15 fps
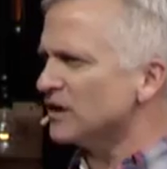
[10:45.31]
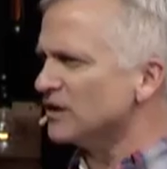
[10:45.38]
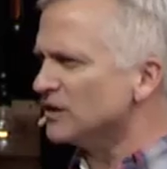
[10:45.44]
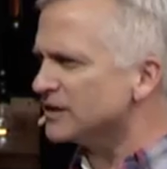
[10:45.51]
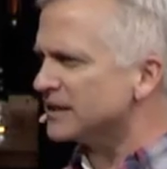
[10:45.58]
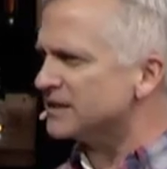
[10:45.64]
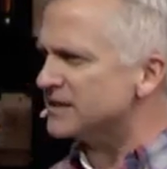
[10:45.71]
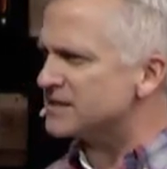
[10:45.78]
to
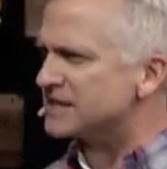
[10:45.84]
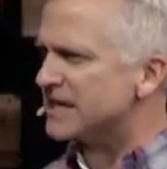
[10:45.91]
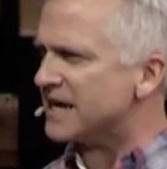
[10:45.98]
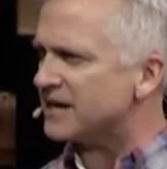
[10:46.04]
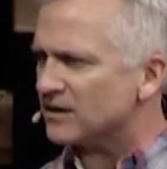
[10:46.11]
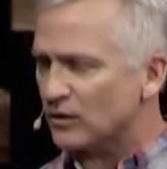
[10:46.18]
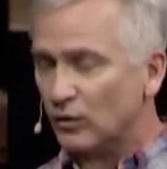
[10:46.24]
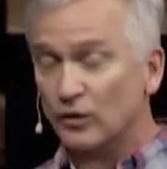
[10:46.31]
look at these
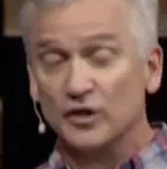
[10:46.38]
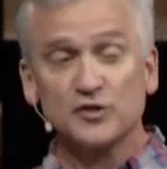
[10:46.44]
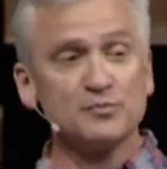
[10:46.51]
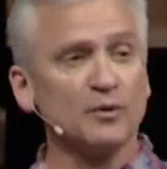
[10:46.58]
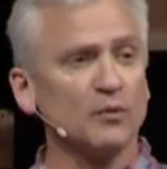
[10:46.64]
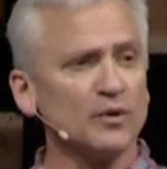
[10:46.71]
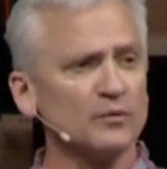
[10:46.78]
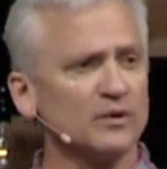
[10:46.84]
categories,
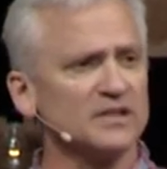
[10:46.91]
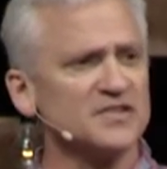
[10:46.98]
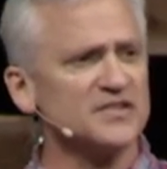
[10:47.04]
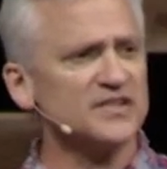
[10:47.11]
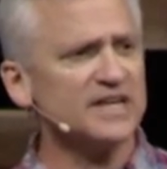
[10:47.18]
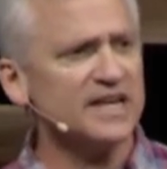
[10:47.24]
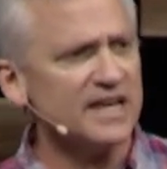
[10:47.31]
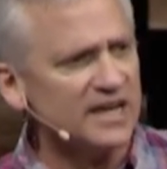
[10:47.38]
but we want to
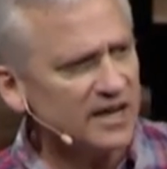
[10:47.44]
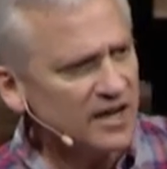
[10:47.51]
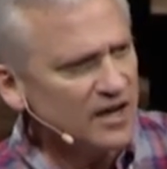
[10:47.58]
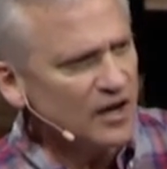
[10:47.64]
see